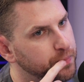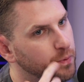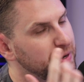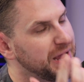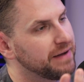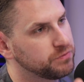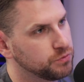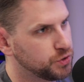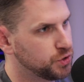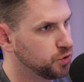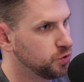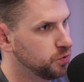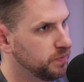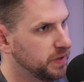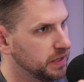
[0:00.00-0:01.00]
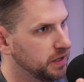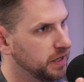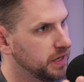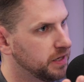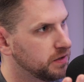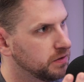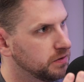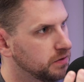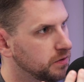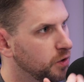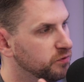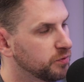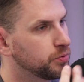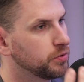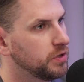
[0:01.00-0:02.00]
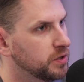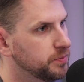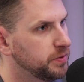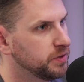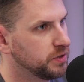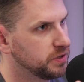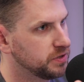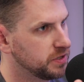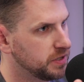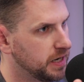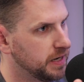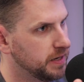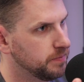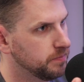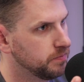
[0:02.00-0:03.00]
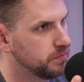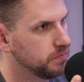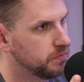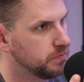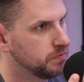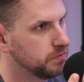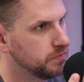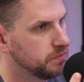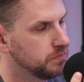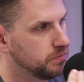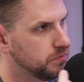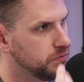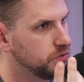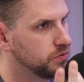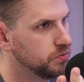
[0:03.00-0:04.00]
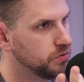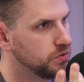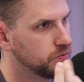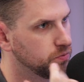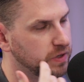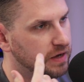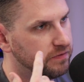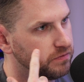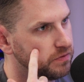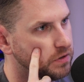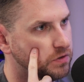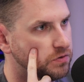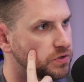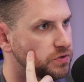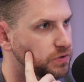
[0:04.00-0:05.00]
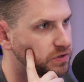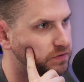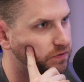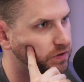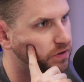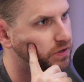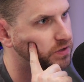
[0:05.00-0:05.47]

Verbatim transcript: we have to assume that like over prolonged periods of time, you know, would have increased risk of like